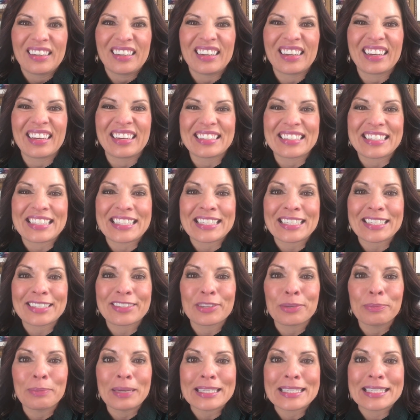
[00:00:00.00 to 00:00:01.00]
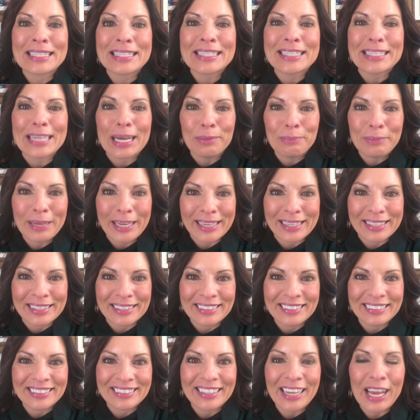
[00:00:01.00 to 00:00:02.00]
I got sick to my stomach.
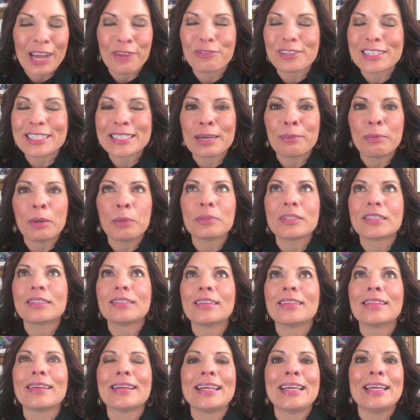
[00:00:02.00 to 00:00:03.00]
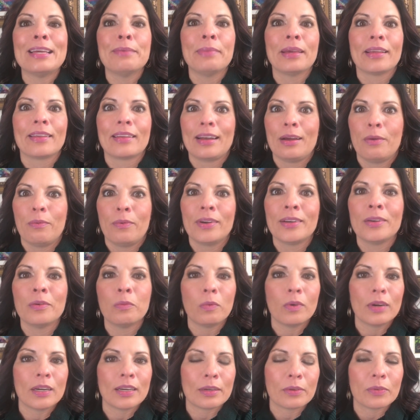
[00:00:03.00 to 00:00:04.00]
Every time I would see the email and I
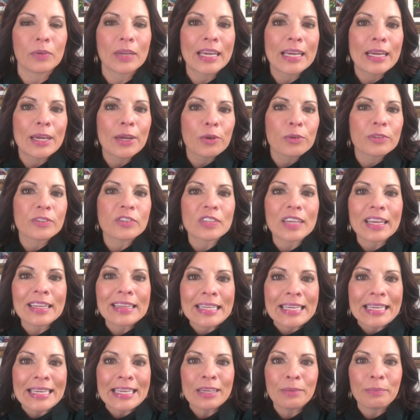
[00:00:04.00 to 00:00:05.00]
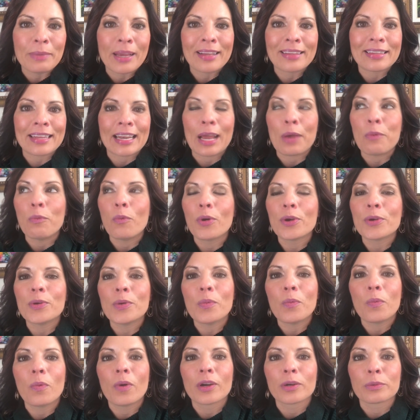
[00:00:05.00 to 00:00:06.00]
wouldn't want to send the email and I
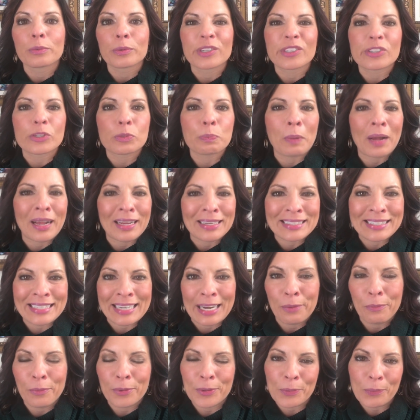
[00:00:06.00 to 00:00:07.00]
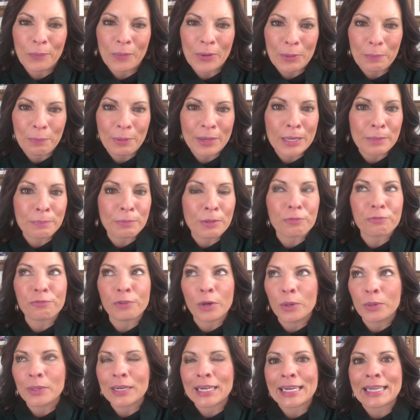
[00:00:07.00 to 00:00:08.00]
wouldn't want to respond and I wouldn't want to pick up the
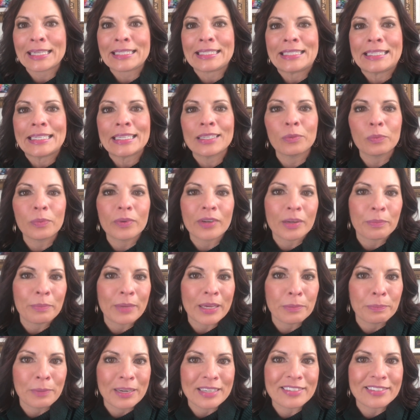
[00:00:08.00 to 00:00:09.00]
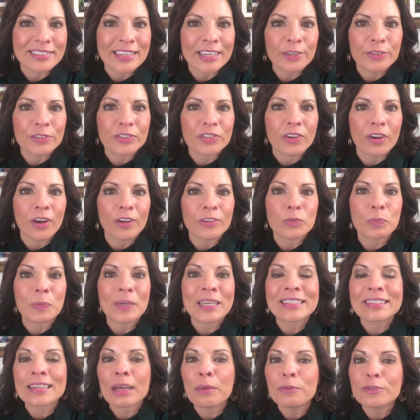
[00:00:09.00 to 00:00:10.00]
phone and I didn't want to make my sales calls
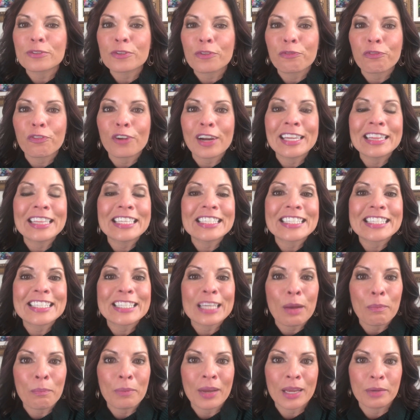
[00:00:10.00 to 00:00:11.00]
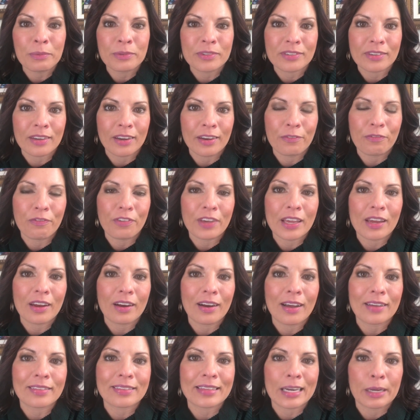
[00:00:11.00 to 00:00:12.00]
because I was afraid that somebody was going to
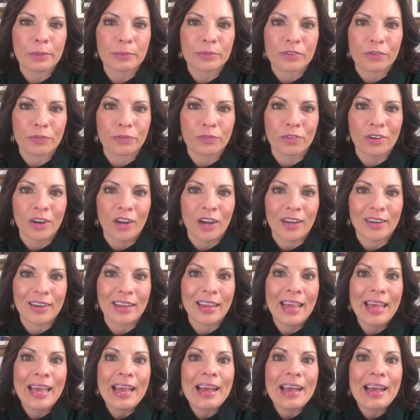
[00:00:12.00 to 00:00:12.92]
figure out that I was a fraud,